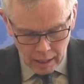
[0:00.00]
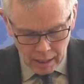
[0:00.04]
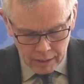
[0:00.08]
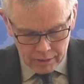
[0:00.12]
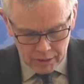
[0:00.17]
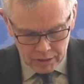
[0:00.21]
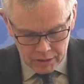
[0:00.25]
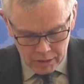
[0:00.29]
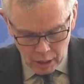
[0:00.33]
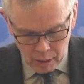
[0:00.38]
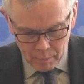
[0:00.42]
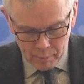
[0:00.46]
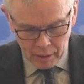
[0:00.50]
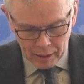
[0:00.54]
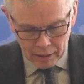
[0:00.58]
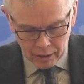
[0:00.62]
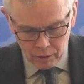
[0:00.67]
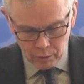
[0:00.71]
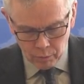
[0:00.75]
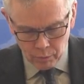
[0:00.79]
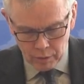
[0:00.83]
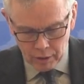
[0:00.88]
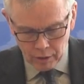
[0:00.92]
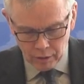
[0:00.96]
As I say, my
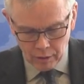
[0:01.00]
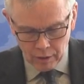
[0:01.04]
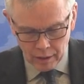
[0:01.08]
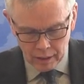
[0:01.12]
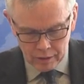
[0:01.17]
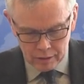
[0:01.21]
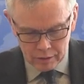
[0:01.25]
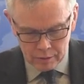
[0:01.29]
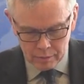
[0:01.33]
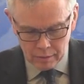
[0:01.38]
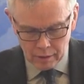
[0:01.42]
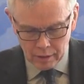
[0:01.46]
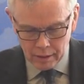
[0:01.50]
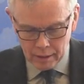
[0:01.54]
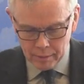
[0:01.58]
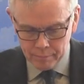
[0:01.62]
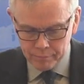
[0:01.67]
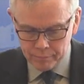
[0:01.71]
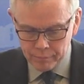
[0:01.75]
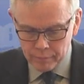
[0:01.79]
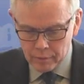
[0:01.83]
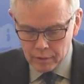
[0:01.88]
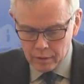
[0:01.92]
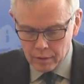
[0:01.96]
career has
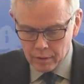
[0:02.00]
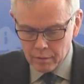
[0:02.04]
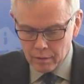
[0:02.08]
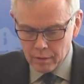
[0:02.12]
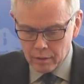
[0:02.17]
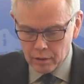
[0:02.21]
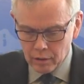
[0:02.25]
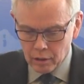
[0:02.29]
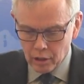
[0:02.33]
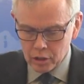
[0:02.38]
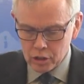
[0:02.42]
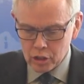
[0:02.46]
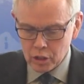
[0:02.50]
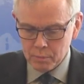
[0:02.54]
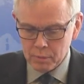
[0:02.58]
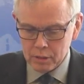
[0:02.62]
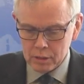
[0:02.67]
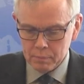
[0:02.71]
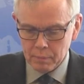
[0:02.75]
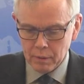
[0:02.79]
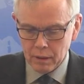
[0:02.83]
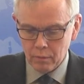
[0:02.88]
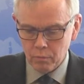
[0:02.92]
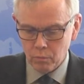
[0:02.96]
um, largely
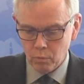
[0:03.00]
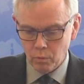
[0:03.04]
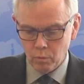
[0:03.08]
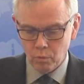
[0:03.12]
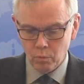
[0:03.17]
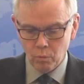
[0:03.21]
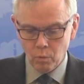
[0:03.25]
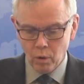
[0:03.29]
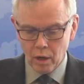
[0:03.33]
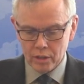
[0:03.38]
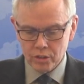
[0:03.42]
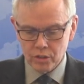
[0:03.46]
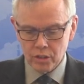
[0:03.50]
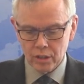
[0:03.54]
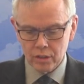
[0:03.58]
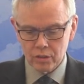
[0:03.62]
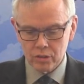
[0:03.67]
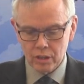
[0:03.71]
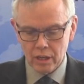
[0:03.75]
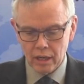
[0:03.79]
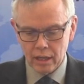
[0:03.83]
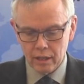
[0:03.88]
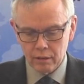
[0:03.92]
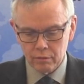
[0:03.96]
been spent
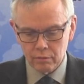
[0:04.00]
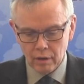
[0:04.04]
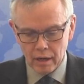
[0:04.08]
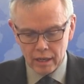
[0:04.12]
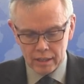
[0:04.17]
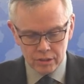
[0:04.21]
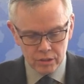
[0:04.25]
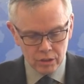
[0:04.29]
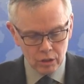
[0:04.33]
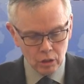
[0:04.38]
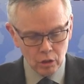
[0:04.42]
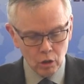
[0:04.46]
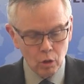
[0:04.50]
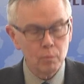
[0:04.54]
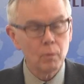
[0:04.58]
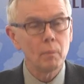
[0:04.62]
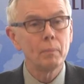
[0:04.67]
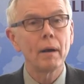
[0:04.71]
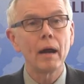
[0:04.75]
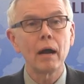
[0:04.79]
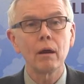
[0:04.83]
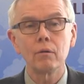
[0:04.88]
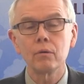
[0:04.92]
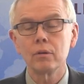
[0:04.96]
watching China rise to global
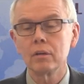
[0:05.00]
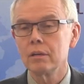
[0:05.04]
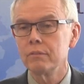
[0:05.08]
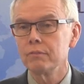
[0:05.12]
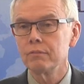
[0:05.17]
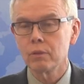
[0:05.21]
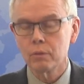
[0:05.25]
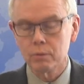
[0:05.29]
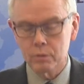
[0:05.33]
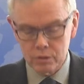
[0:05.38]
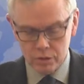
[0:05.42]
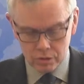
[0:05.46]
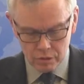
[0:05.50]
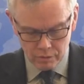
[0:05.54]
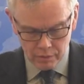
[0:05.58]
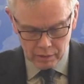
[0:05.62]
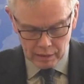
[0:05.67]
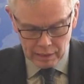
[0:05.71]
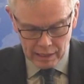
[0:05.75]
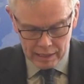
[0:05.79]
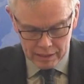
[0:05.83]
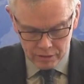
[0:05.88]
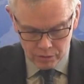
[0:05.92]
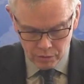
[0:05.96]
power and influence
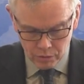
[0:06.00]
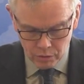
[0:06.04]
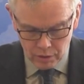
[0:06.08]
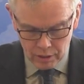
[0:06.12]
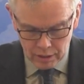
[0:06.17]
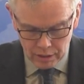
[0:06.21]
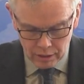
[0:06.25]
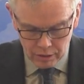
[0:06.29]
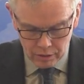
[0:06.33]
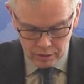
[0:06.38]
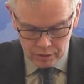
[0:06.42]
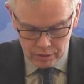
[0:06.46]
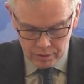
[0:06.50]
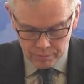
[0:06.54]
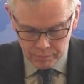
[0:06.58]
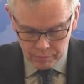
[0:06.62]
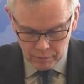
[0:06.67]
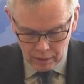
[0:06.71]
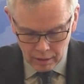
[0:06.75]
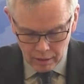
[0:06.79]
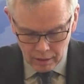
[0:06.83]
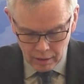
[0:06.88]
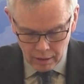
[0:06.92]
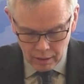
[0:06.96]
over the last 30 years.
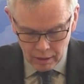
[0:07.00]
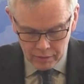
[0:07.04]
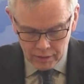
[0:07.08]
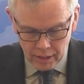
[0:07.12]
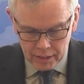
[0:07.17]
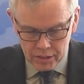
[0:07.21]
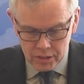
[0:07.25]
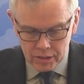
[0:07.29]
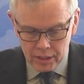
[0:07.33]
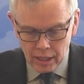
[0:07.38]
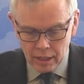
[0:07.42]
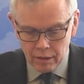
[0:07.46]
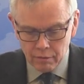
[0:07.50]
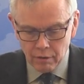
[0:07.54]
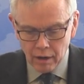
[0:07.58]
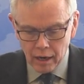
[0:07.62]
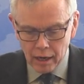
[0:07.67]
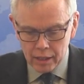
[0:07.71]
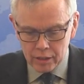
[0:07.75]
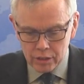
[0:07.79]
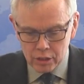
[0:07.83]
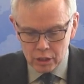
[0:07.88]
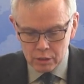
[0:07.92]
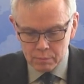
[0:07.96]
That steady
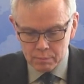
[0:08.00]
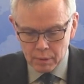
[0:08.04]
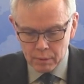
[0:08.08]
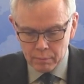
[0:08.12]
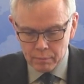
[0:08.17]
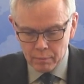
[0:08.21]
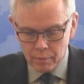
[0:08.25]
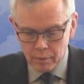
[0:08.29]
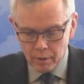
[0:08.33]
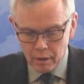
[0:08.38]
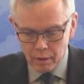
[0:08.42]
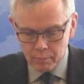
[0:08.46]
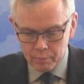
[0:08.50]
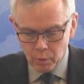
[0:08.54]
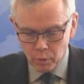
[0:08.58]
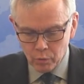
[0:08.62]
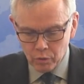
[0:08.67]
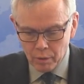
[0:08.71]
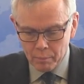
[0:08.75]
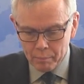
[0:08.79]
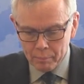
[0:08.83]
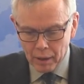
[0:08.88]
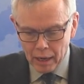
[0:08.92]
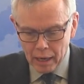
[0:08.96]
rise has been uh,
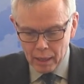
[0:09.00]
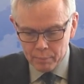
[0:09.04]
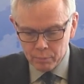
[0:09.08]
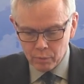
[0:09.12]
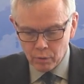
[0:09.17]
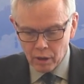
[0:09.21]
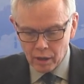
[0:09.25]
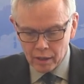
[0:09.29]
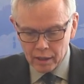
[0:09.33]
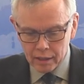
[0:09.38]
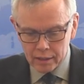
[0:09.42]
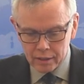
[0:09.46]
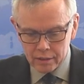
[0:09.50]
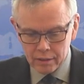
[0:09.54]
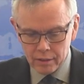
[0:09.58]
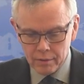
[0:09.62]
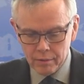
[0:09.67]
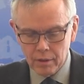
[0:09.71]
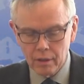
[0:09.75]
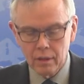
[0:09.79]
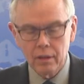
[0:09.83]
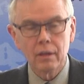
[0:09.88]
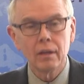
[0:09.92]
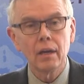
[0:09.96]
both a byproduct
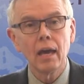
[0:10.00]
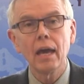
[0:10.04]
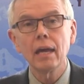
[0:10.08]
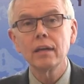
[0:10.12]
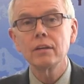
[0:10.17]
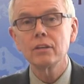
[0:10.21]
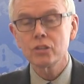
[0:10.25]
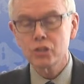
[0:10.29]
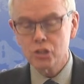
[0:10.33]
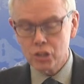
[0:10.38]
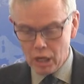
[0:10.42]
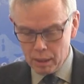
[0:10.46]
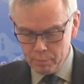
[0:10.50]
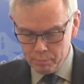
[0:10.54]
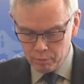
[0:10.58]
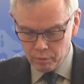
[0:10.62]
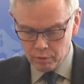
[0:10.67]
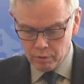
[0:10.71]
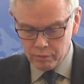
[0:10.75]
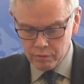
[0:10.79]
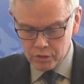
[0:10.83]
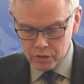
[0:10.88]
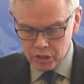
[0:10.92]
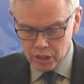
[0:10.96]
and a
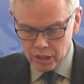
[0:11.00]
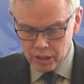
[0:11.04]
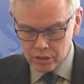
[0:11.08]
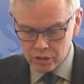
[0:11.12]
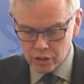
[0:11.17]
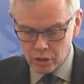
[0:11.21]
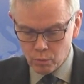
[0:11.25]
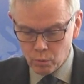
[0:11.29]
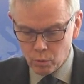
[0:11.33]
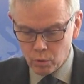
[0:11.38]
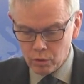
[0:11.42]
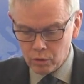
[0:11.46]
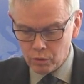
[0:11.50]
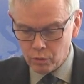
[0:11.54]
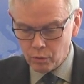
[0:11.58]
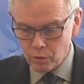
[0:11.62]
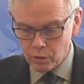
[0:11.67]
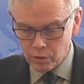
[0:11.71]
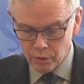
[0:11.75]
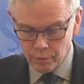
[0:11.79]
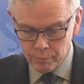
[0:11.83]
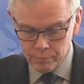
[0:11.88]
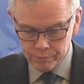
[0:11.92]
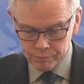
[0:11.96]
shaper of a changing world
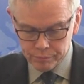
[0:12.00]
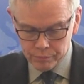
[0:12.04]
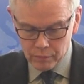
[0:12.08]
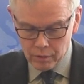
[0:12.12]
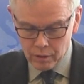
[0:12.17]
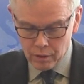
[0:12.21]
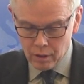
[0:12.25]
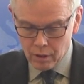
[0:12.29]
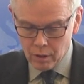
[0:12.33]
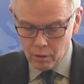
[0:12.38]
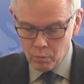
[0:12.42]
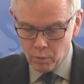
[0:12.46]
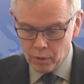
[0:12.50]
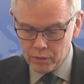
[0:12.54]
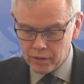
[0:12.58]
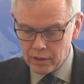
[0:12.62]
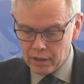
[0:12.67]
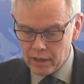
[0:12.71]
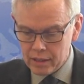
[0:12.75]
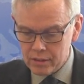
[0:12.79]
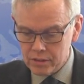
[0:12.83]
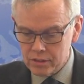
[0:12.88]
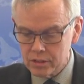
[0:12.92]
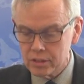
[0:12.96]
order, one
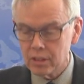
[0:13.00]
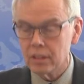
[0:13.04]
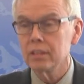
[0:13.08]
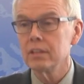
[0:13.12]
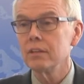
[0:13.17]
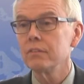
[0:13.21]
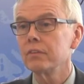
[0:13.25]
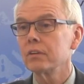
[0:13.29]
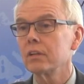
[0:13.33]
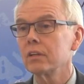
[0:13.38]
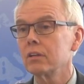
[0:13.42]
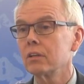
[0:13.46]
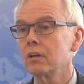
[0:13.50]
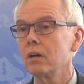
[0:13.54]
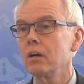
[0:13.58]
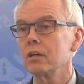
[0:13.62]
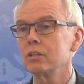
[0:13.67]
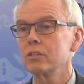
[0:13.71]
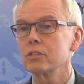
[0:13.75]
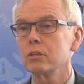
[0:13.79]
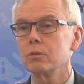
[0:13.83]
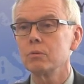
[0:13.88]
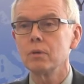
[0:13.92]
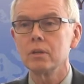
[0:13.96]
that has significant
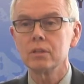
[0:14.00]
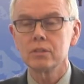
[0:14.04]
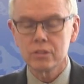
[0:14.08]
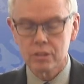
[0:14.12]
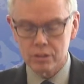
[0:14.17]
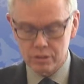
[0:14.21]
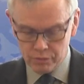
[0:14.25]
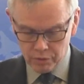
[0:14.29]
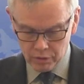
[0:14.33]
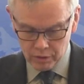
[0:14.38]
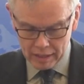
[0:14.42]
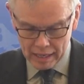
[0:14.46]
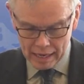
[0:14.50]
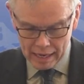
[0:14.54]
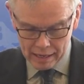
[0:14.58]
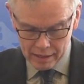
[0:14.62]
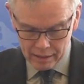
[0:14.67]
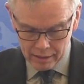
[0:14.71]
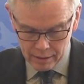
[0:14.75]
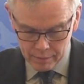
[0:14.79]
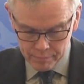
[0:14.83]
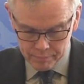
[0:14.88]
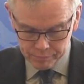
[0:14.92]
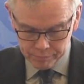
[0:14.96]
consequences for
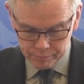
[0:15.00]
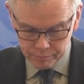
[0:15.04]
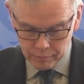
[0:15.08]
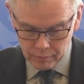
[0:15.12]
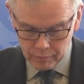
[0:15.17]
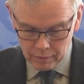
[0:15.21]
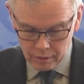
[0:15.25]
Canada.